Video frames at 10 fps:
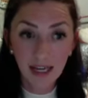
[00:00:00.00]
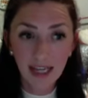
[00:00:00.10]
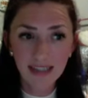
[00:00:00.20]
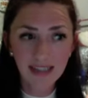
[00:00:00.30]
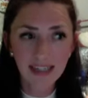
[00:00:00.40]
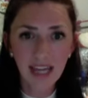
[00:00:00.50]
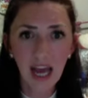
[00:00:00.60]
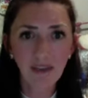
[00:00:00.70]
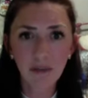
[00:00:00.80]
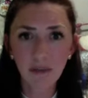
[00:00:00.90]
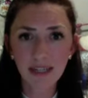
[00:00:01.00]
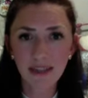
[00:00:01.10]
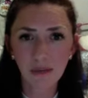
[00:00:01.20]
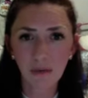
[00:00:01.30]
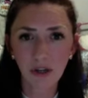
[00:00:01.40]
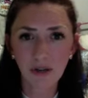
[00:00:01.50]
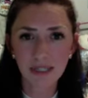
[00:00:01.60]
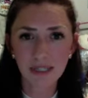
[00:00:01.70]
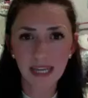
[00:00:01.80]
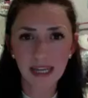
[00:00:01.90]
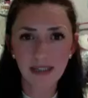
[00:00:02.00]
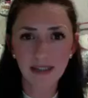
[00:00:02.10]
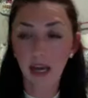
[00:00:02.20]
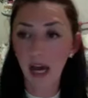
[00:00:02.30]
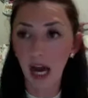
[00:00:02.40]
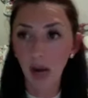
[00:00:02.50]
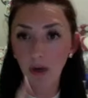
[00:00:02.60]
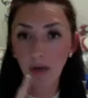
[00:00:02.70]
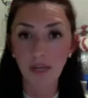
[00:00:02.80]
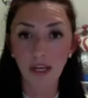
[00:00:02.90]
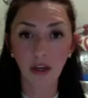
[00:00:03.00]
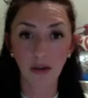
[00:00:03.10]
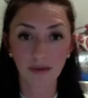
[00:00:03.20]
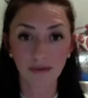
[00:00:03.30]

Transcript: it doesn't have to be someone who says, I want to be you.